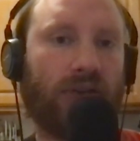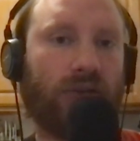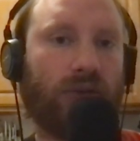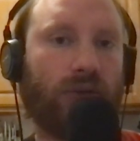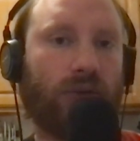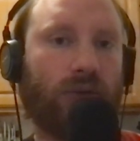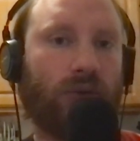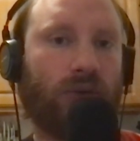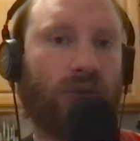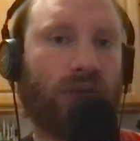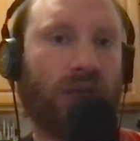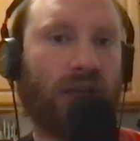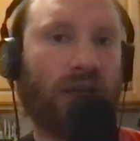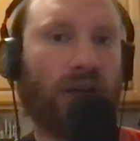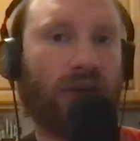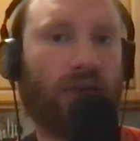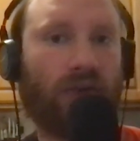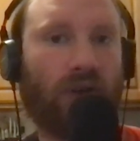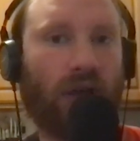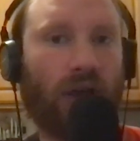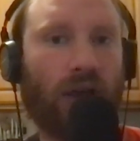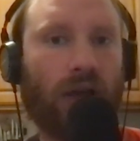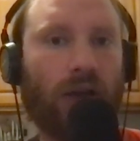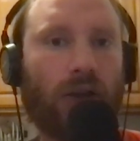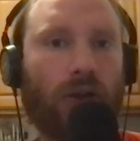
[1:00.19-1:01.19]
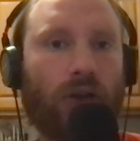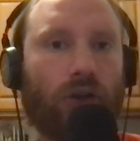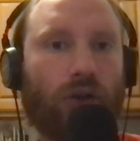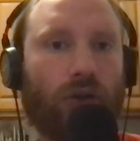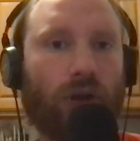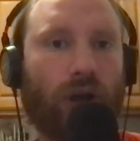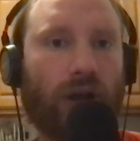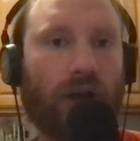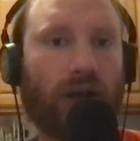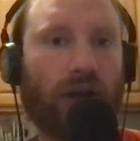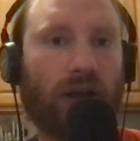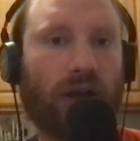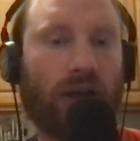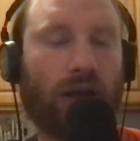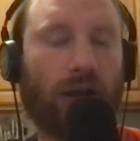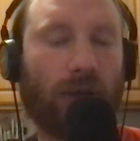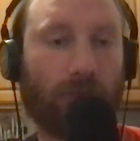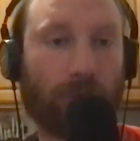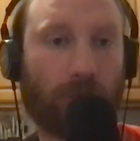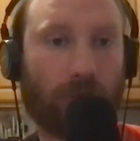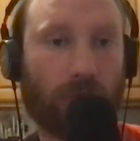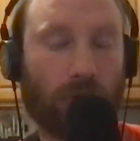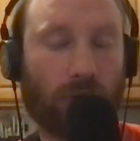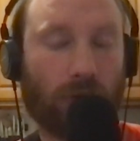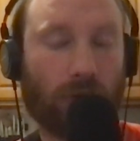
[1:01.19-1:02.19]
to DFA Craig
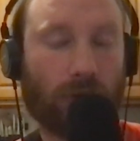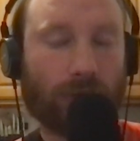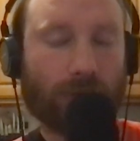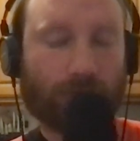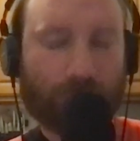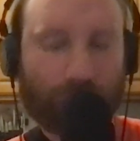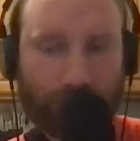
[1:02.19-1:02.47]
Kimbrel.